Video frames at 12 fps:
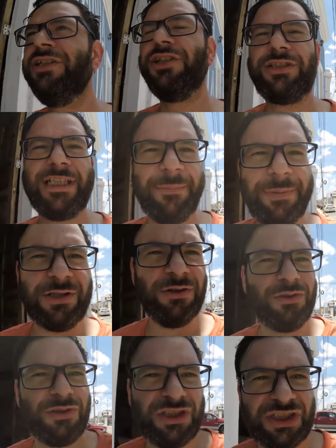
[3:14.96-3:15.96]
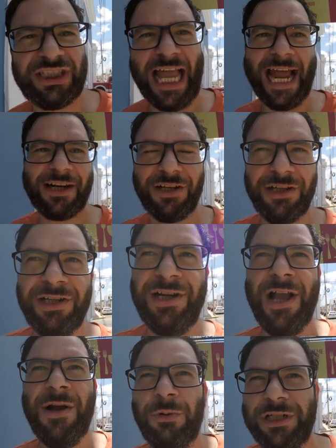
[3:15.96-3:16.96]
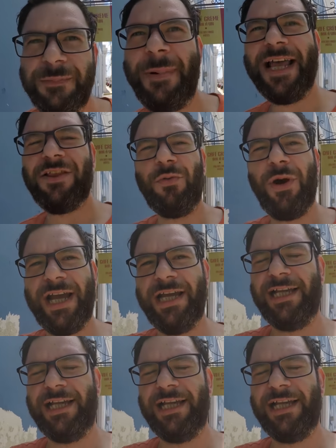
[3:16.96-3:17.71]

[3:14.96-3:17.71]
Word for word: your typical stacker. Which, by the way,